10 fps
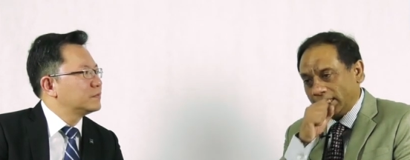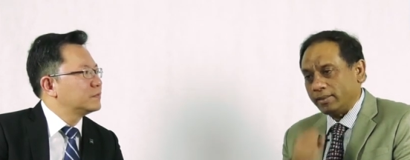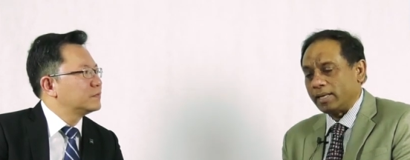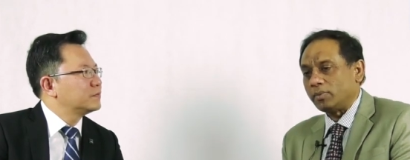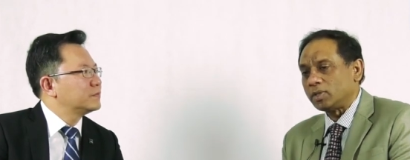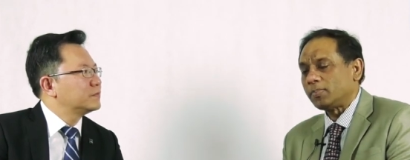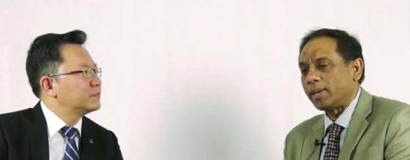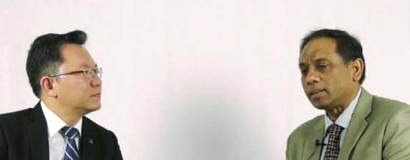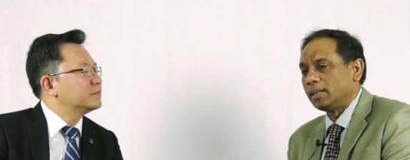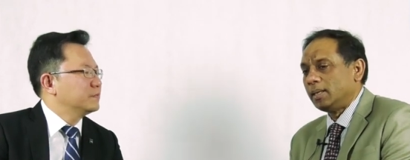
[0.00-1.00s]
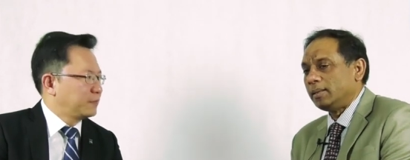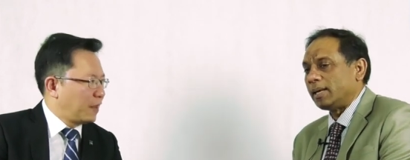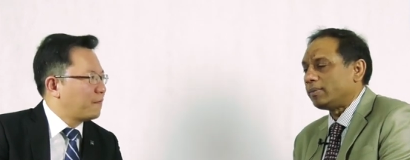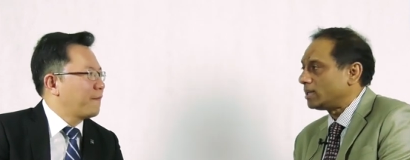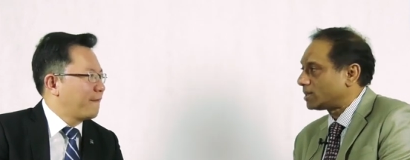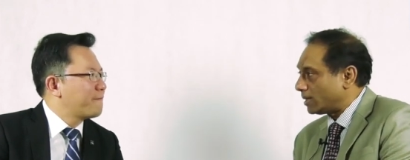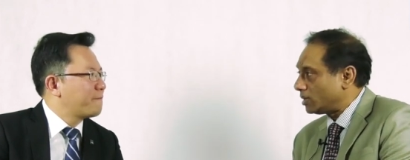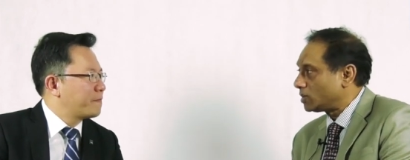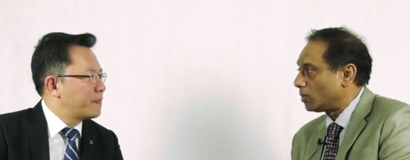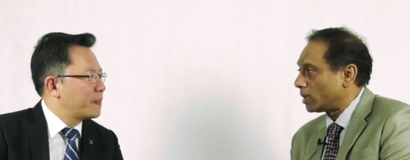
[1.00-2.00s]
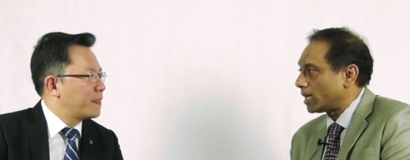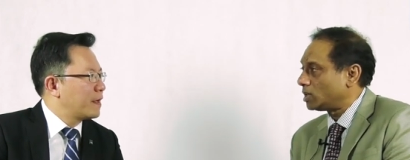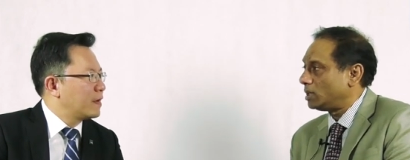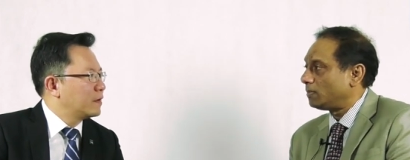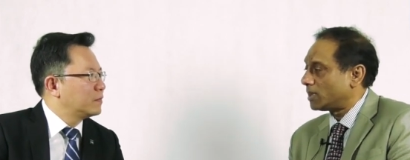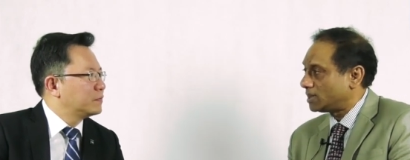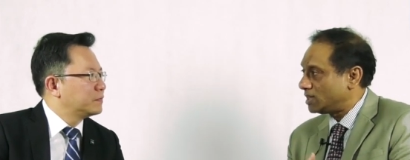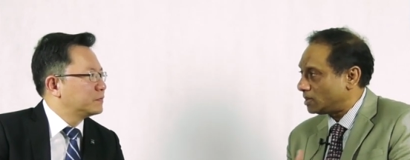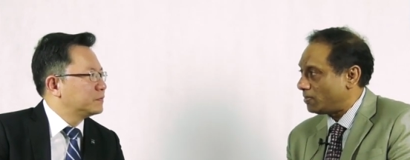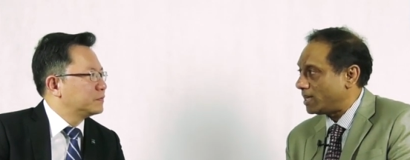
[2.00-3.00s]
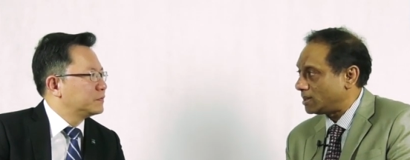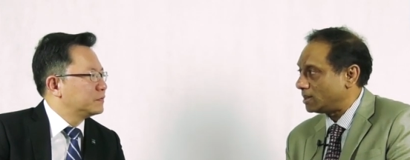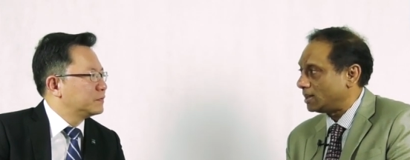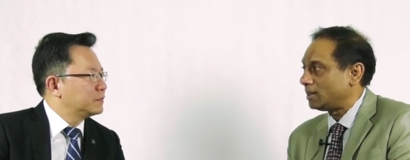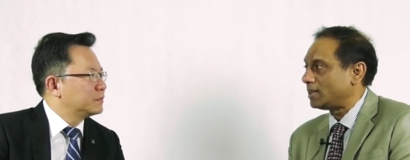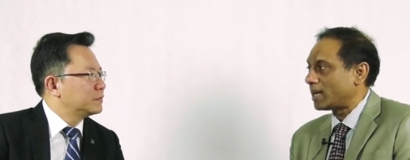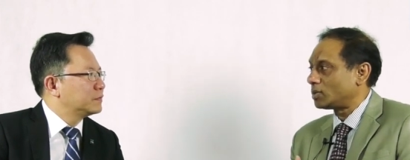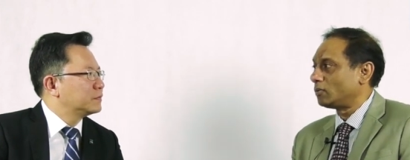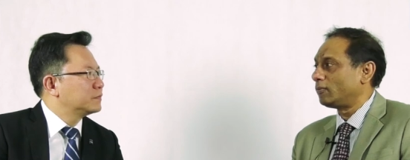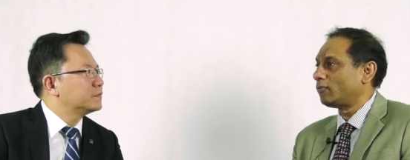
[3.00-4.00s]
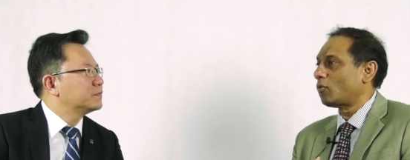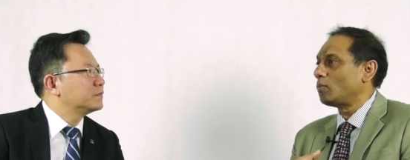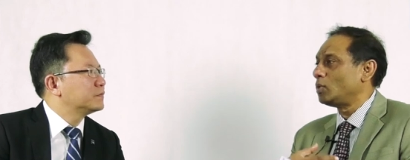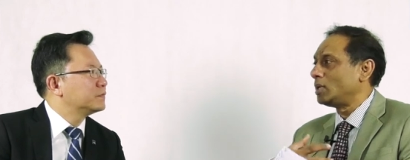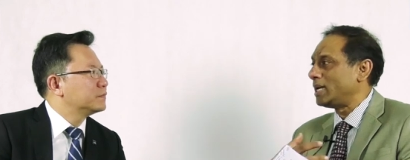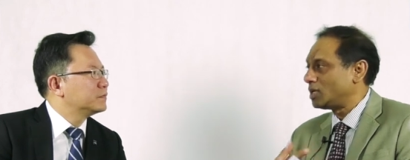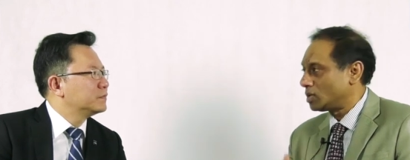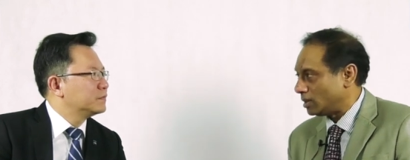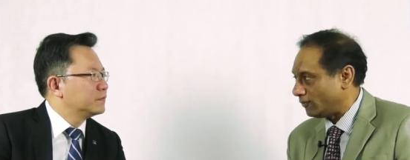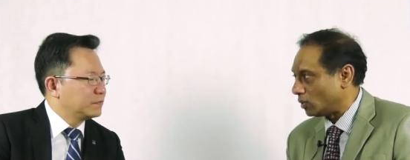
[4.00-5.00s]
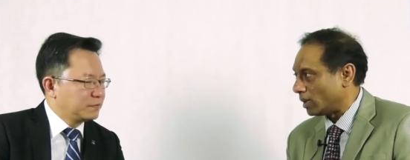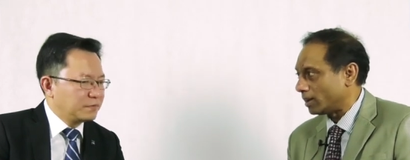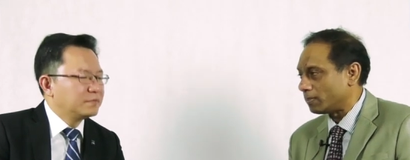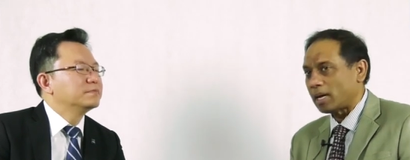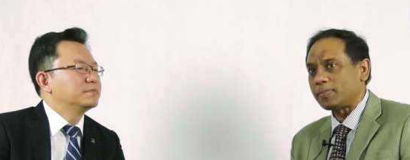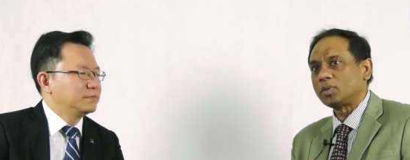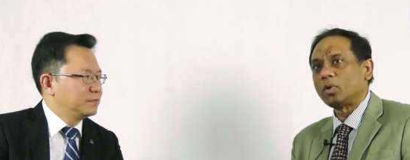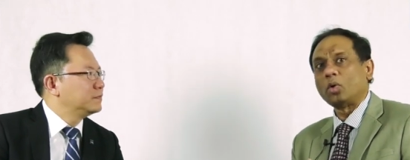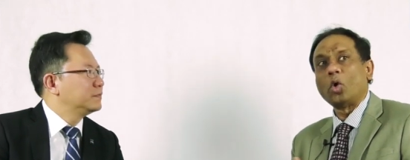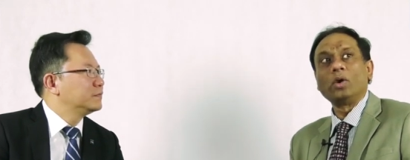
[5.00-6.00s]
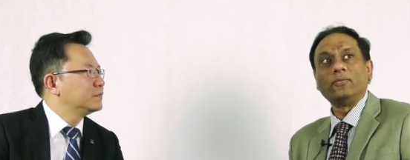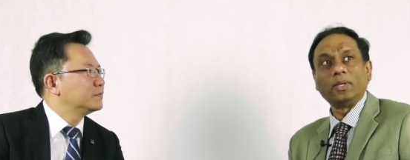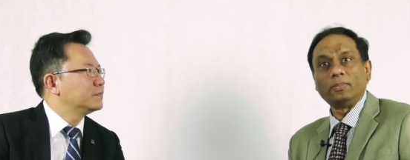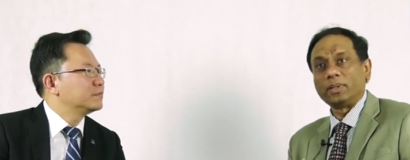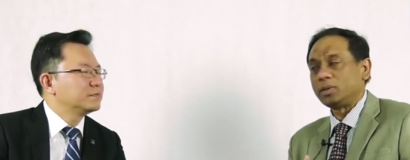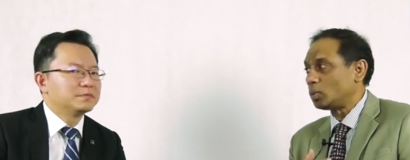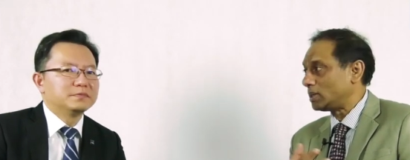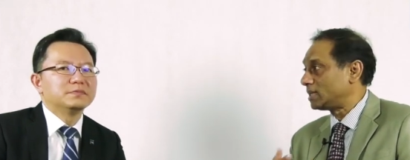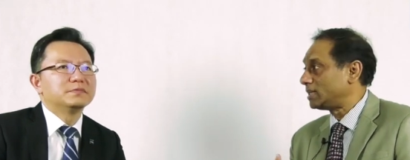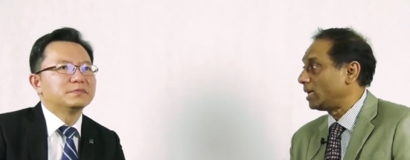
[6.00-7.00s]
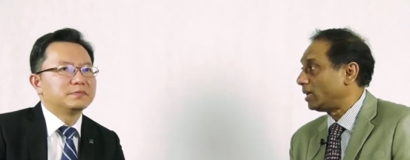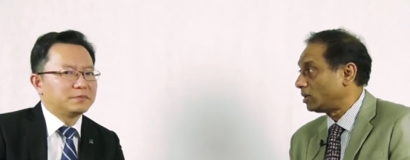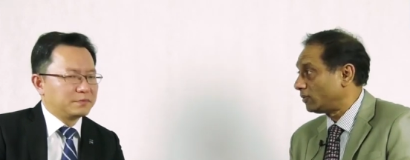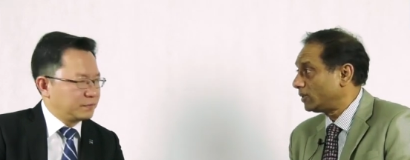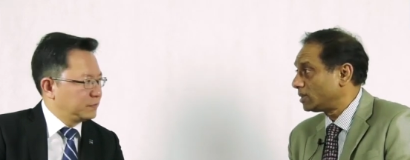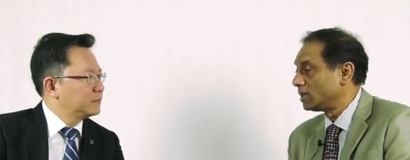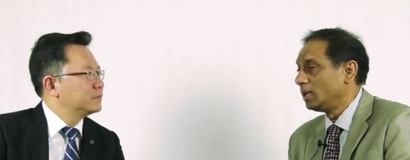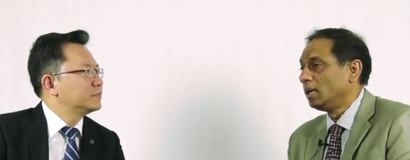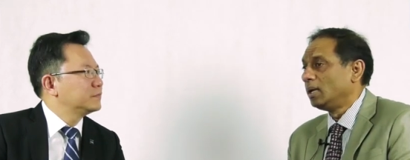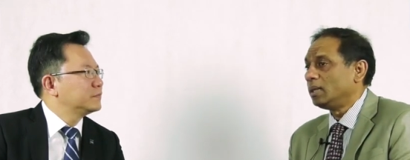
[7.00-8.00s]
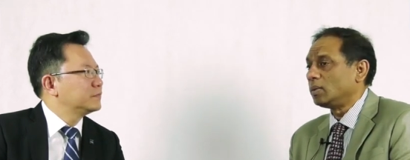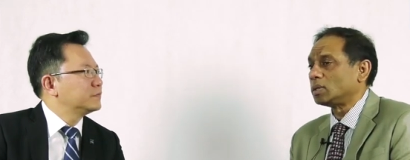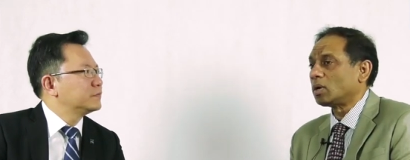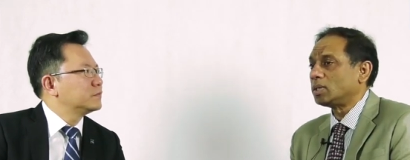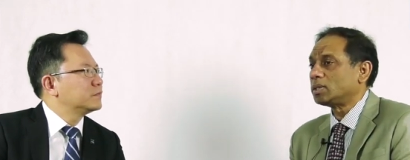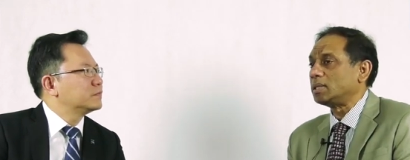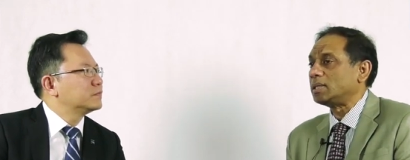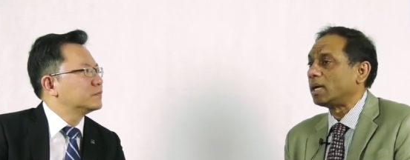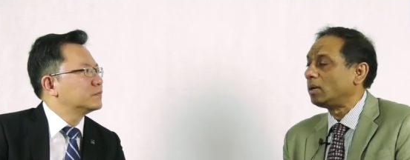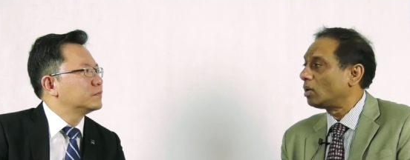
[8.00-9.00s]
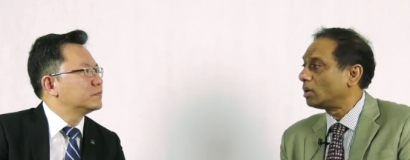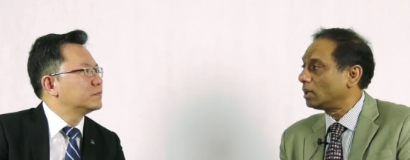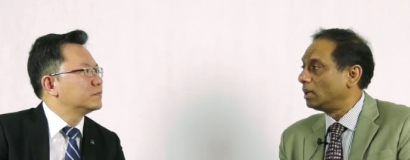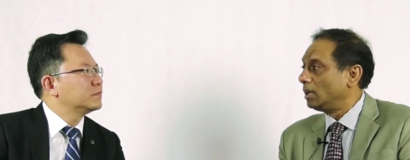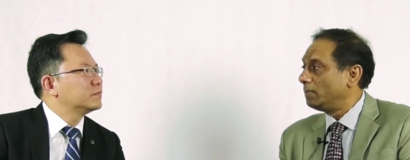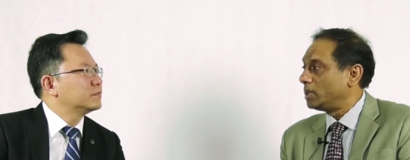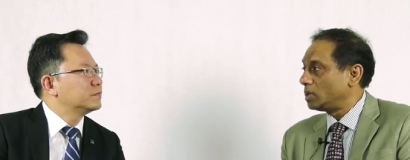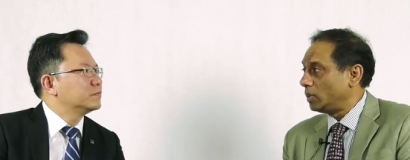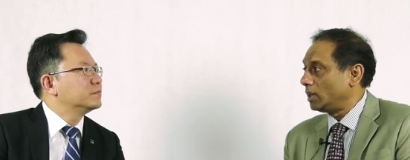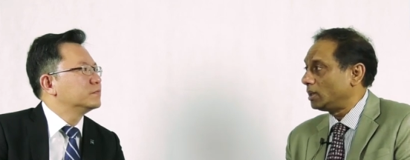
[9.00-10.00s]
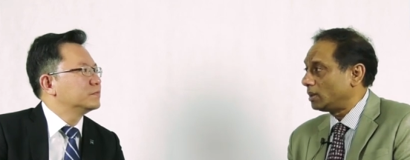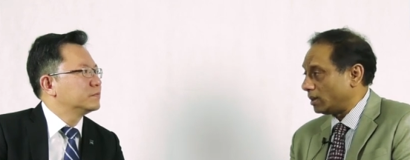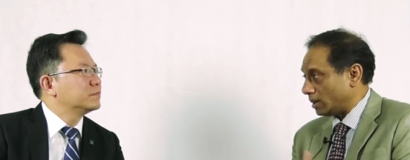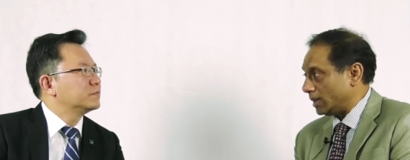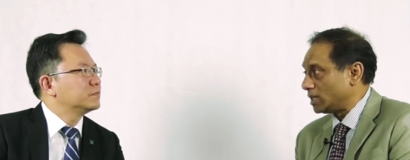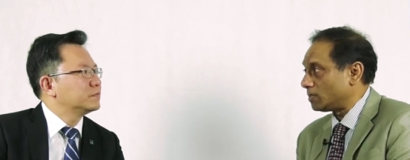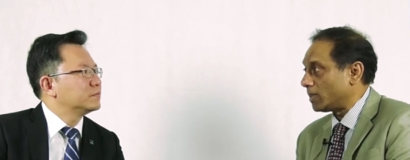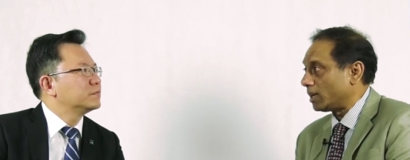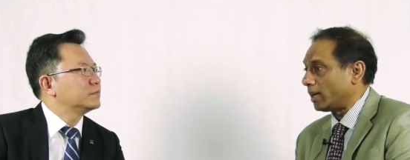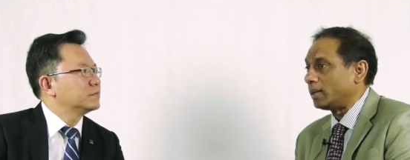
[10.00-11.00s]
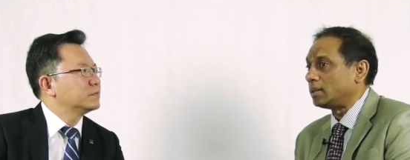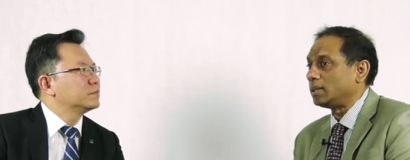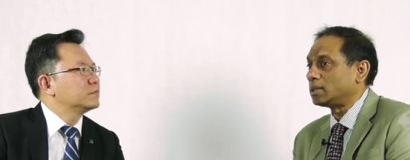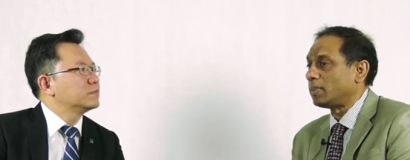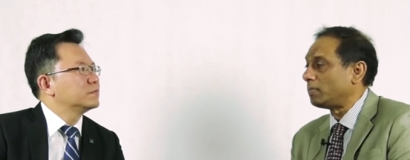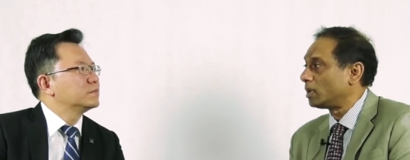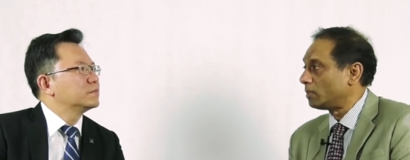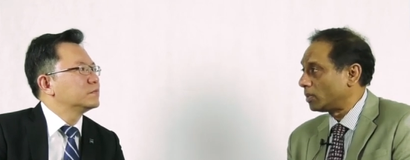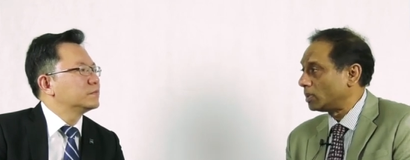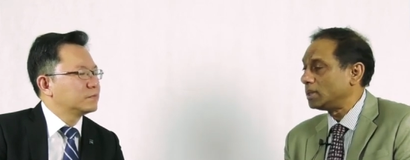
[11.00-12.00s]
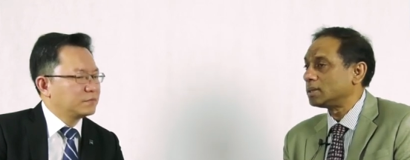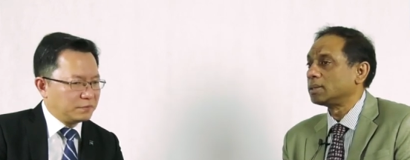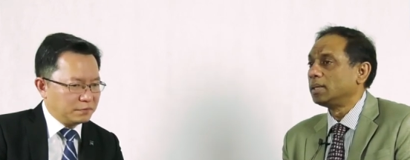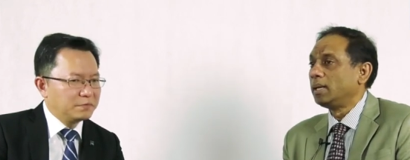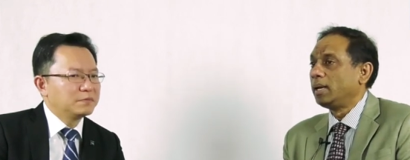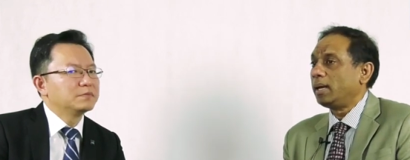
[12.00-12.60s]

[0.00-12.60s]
Speaker 1: and in that respect, the Ethics Standards Board actually participated in the actual formulation, if you like. Perhaps mm. not all of it, but towards the tail end of it, there was a constant dialogue between mm. ISBA and its member components.